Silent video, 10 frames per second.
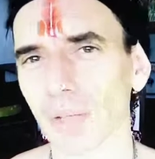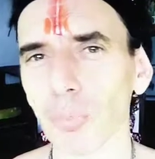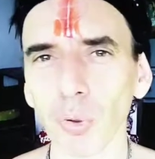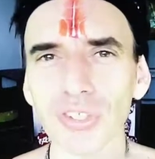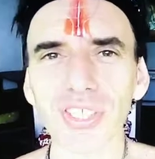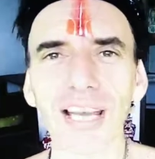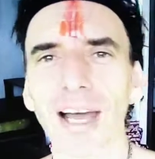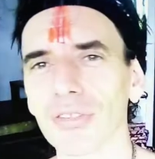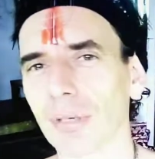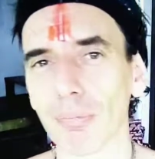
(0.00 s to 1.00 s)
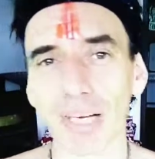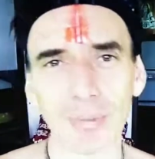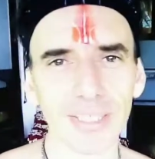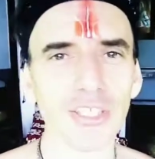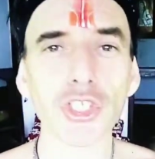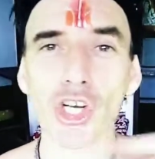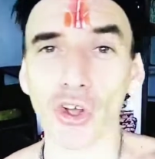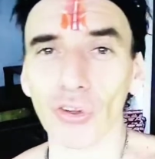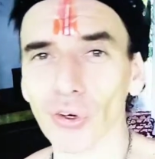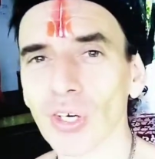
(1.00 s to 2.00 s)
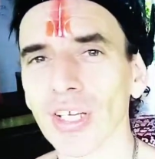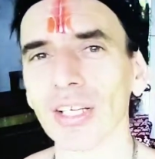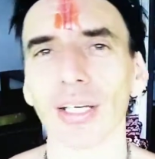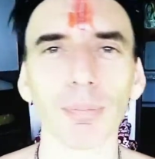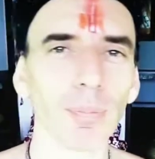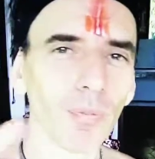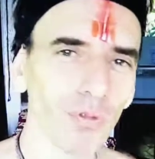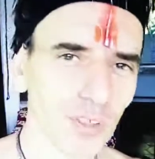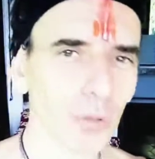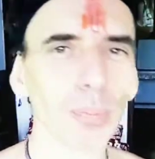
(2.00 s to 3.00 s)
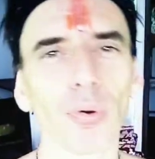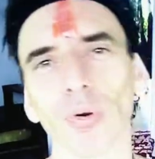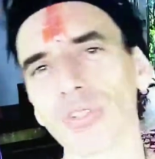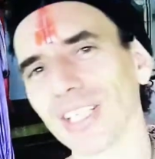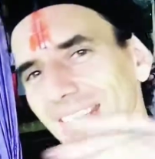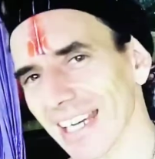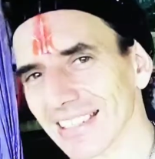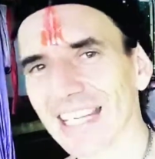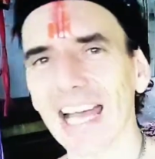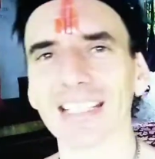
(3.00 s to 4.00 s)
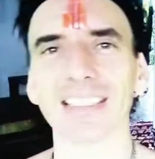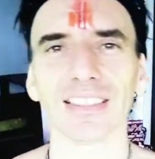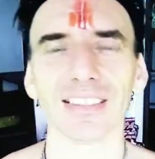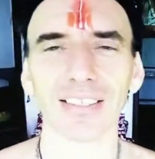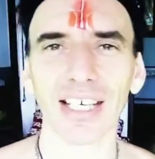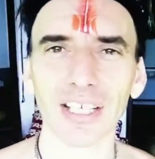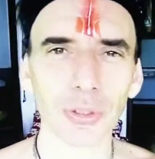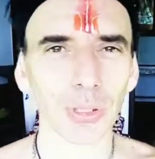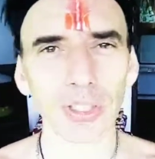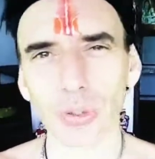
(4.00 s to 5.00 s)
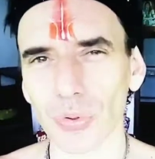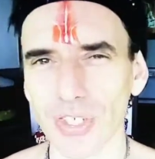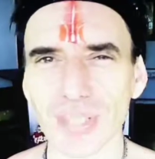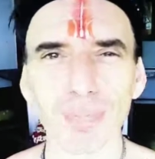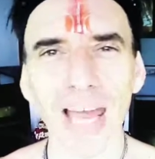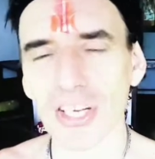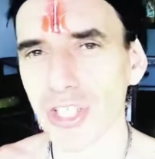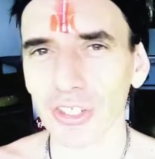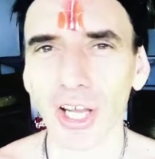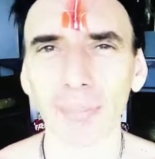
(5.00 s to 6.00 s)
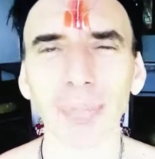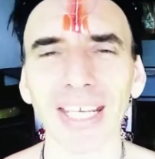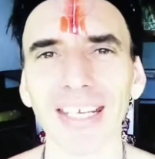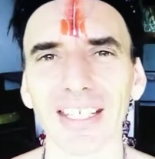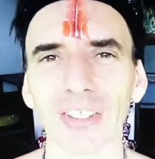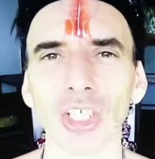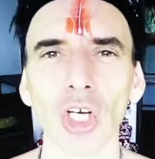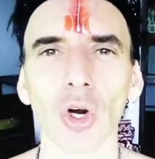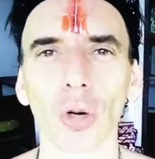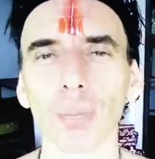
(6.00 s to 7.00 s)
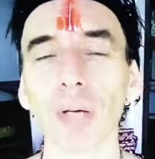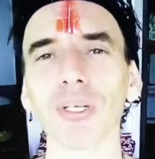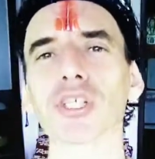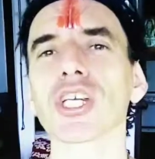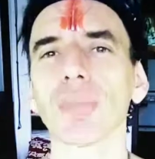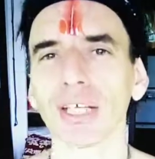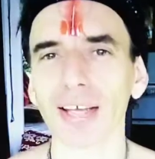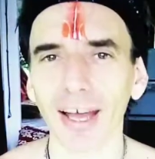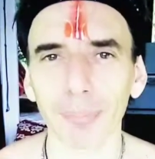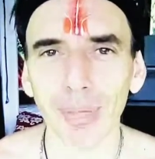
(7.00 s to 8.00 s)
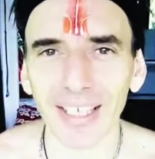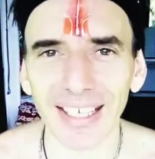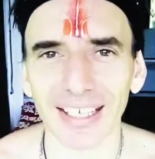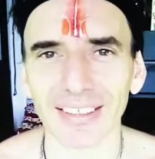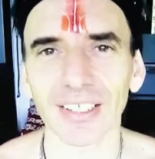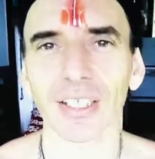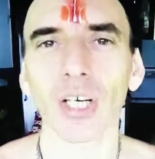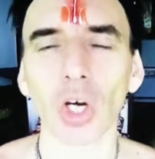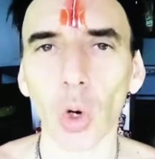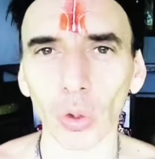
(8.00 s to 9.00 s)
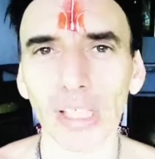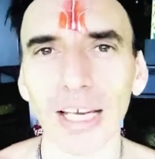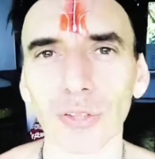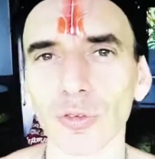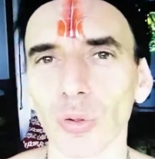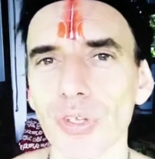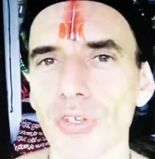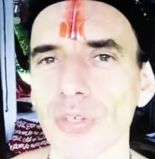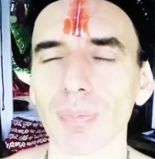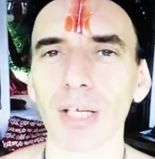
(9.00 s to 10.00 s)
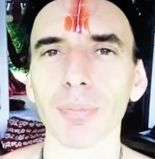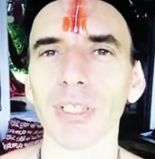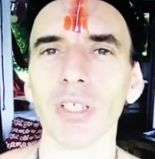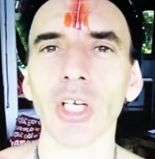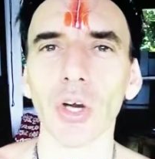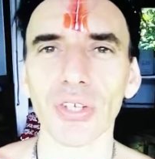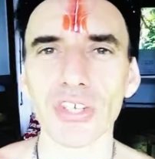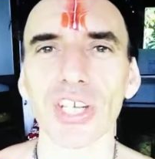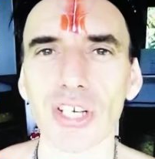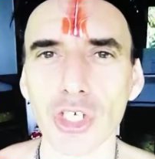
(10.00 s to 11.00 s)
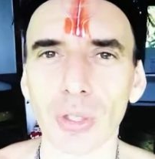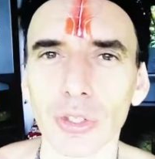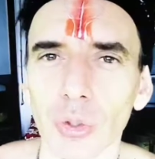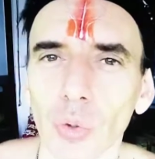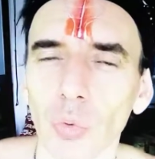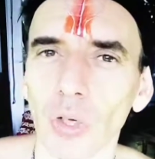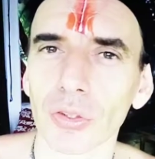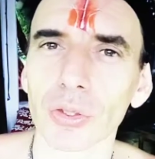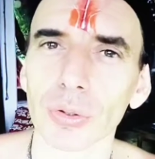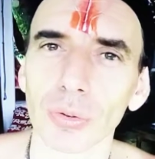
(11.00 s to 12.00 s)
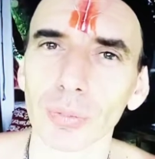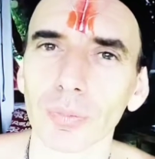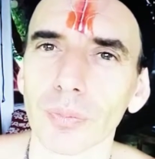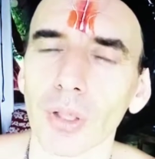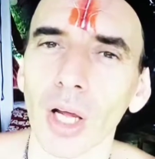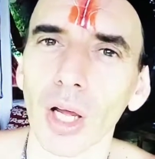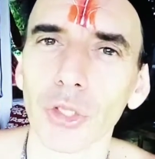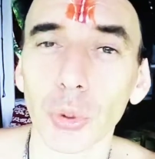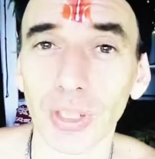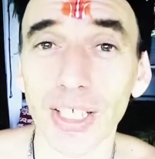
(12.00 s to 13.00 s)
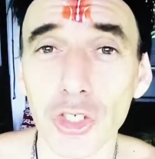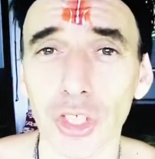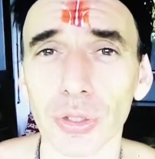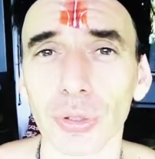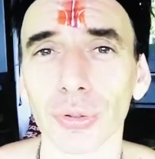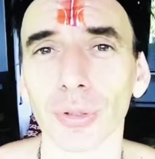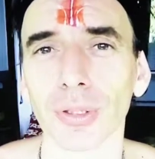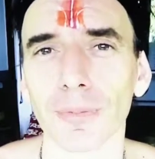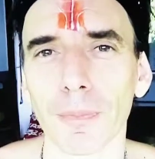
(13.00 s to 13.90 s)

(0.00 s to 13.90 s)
and pointing out and blaming each other and finger pointing and attacking and entering into this bashing campaign or public shaming campaign online, for instance, might be an escalation that you don't want to, uh, to engage into.